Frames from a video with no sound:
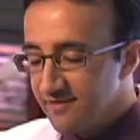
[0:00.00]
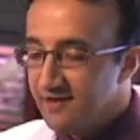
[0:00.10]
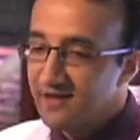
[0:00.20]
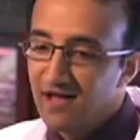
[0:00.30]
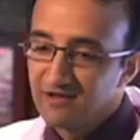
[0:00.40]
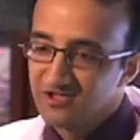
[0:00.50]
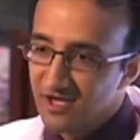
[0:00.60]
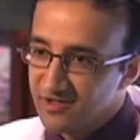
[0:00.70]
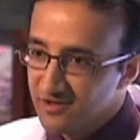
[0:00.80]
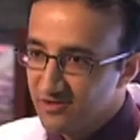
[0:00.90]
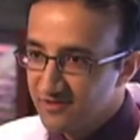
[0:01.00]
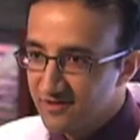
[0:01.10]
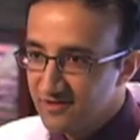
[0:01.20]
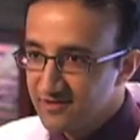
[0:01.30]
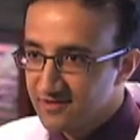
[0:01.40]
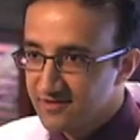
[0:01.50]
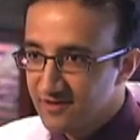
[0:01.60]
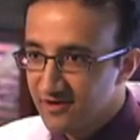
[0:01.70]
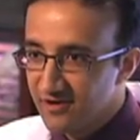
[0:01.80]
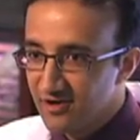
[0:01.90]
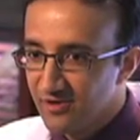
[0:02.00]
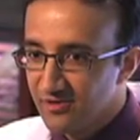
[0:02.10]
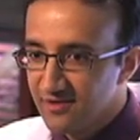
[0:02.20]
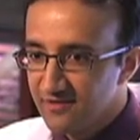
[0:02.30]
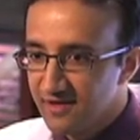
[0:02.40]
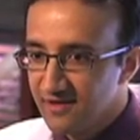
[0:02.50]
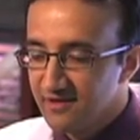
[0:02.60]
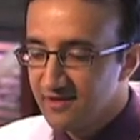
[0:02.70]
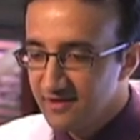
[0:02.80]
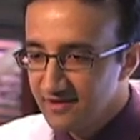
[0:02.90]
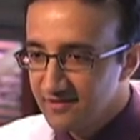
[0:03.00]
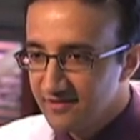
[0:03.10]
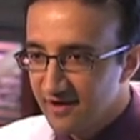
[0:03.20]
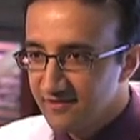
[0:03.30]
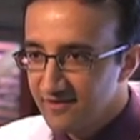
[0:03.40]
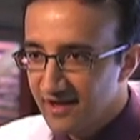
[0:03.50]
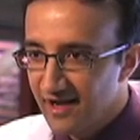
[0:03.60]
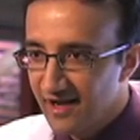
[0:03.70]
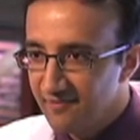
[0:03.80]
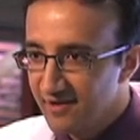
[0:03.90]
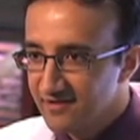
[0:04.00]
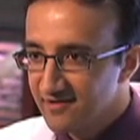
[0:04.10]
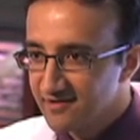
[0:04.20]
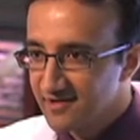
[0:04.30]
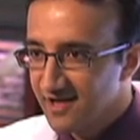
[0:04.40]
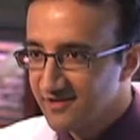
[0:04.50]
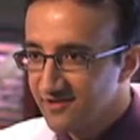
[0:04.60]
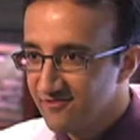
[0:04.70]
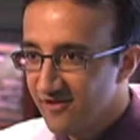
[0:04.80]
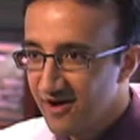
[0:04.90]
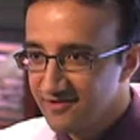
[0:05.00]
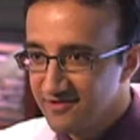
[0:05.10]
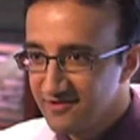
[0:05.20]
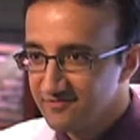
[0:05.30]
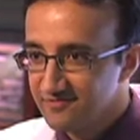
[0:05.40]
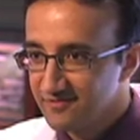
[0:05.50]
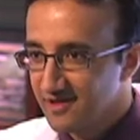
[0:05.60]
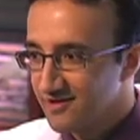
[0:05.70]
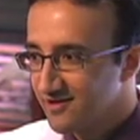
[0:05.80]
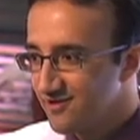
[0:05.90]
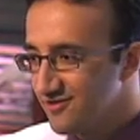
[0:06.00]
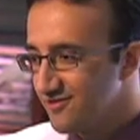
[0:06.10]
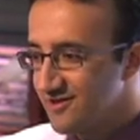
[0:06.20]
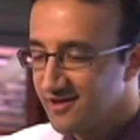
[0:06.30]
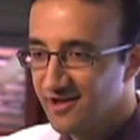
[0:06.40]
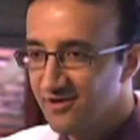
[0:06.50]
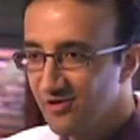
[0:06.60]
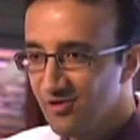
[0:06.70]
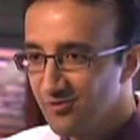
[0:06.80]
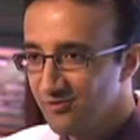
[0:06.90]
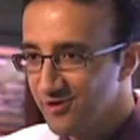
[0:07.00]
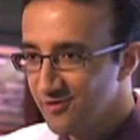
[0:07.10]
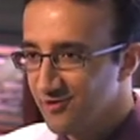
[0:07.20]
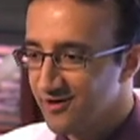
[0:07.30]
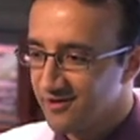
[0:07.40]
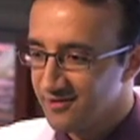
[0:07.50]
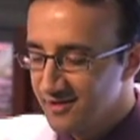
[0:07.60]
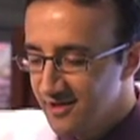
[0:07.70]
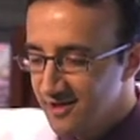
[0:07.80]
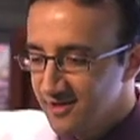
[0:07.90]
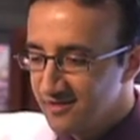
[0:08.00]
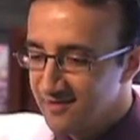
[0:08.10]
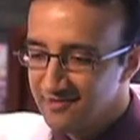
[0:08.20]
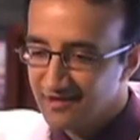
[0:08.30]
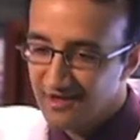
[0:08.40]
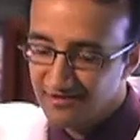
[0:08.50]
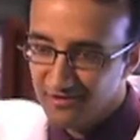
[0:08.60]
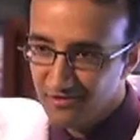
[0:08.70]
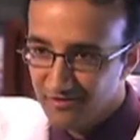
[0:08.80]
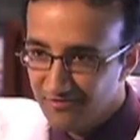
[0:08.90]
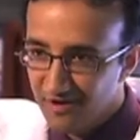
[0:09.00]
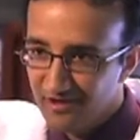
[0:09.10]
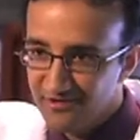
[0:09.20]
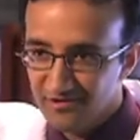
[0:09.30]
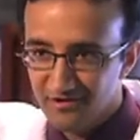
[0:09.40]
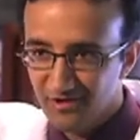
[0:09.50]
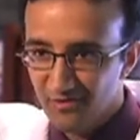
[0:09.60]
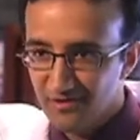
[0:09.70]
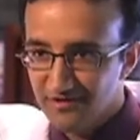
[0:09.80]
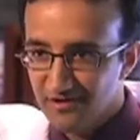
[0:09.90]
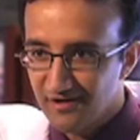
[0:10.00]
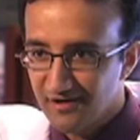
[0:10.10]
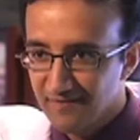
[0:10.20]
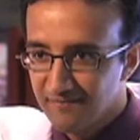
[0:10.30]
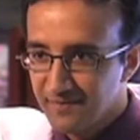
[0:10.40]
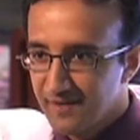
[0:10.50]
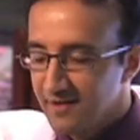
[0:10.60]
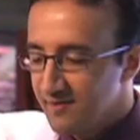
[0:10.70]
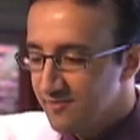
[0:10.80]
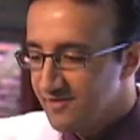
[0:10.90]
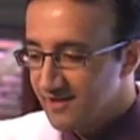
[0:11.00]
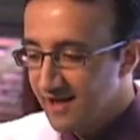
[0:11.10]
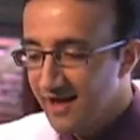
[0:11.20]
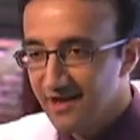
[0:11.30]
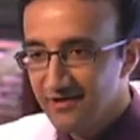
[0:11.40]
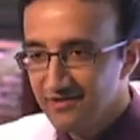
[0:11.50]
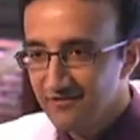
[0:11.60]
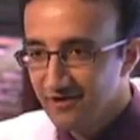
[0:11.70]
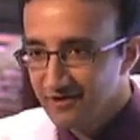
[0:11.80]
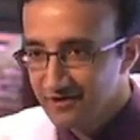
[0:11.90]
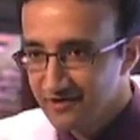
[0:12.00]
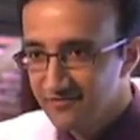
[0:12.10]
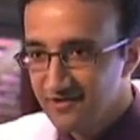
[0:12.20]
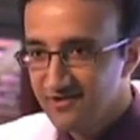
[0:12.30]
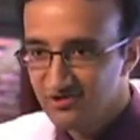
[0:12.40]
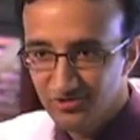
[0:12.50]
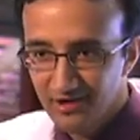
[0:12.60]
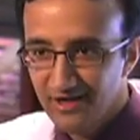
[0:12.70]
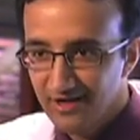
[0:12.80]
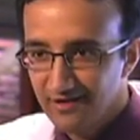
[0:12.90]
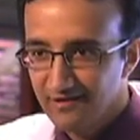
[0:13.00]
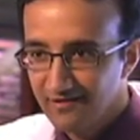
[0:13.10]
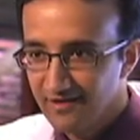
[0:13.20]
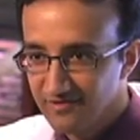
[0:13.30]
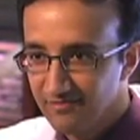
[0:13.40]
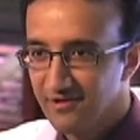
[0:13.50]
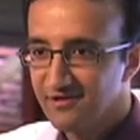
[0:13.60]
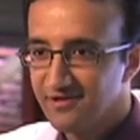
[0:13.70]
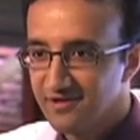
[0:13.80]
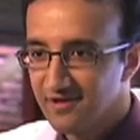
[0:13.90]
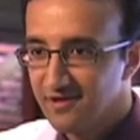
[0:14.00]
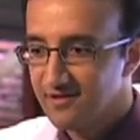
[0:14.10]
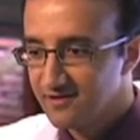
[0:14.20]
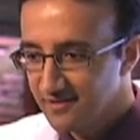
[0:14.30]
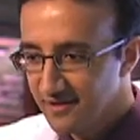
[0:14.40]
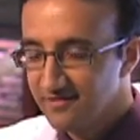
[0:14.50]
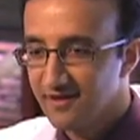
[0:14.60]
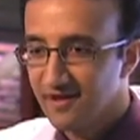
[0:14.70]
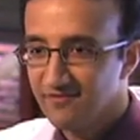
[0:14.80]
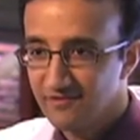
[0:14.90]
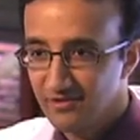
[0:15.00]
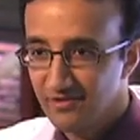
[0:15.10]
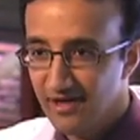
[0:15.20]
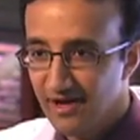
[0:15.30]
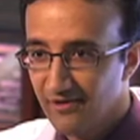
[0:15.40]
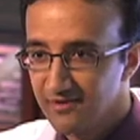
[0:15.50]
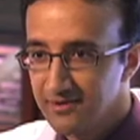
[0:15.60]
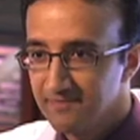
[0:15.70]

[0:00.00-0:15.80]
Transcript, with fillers: The analogy I use in this scenario is that the inside of the eye basically has a faucet, like your sink at home would, where in this case, though, the faucet is always on, but the eye has a very nifty drain that's built in to let that fluid out.